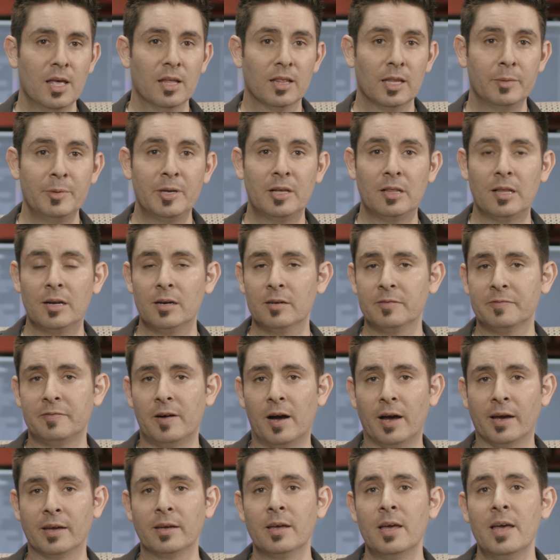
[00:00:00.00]
Let me
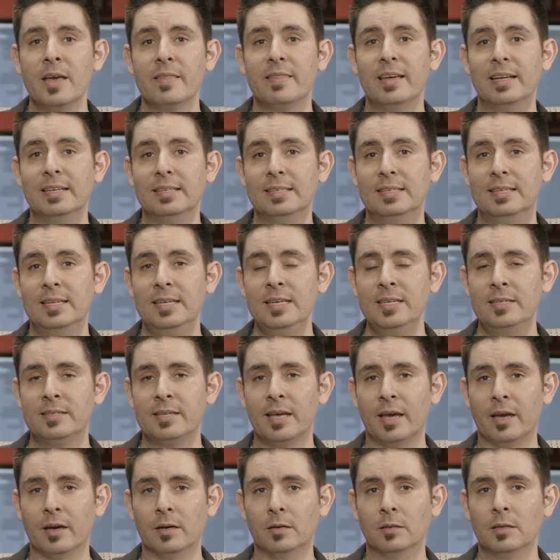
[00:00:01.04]
clarify that
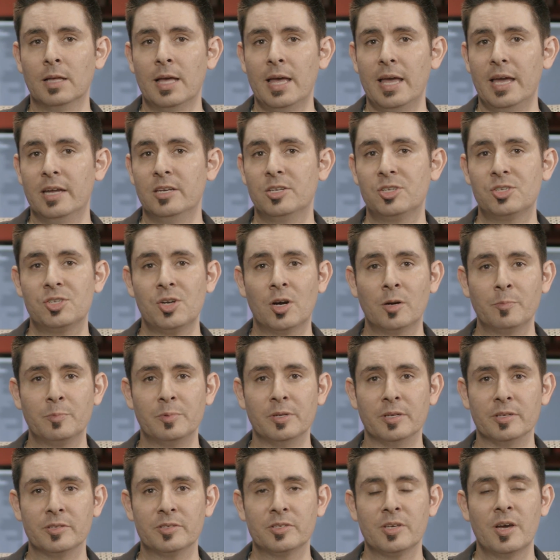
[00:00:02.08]
detail and
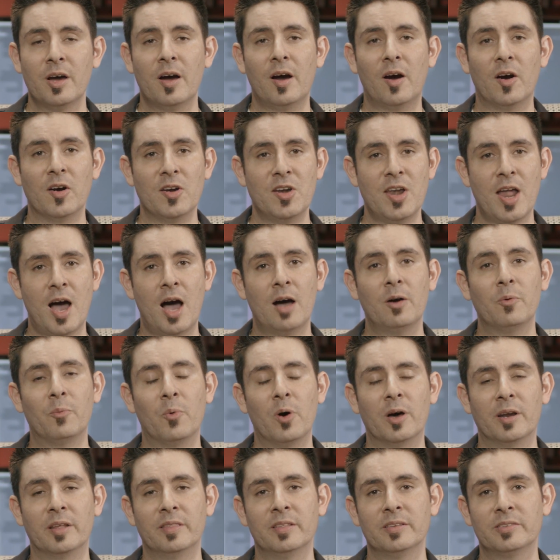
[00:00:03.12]
sharpness are not
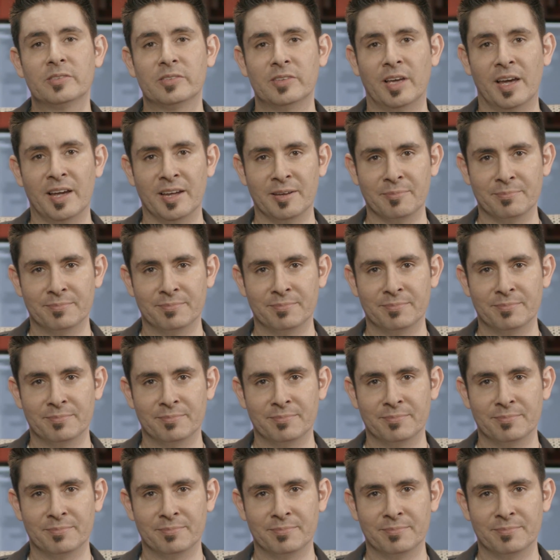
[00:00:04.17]
one and the same.